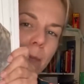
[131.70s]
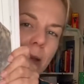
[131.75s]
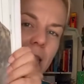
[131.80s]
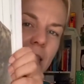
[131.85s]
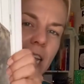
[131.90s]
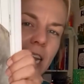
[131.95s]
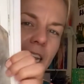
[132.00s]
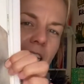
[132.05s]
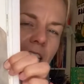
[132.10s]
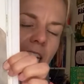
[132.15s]
be
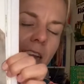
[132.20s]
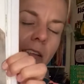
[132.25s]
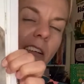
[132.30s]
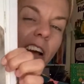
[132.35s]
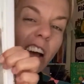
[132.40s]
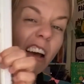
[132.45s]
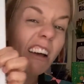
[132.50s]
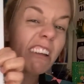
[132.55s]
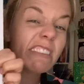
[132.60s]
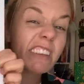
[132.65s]
thinking,
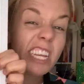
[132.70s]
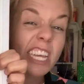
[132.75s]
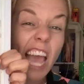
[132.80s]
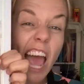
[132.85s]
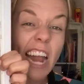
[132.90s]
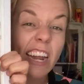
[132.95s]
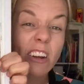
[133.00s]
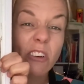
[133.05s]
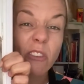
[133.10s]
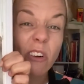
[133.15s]
oh, it's a
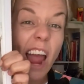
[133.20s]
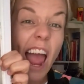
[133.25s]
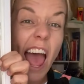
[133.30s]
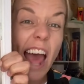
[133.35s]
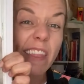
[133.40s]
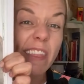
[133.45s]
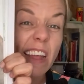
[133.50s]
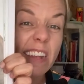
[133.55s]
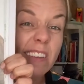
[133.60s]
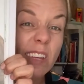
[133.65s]
cat and a
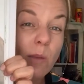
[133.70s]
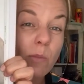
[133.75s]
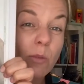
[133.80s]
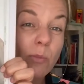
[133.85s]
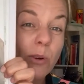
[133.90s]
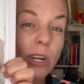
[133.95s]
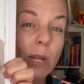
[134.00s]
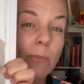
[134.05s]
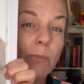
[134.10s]
rat. That seems pretty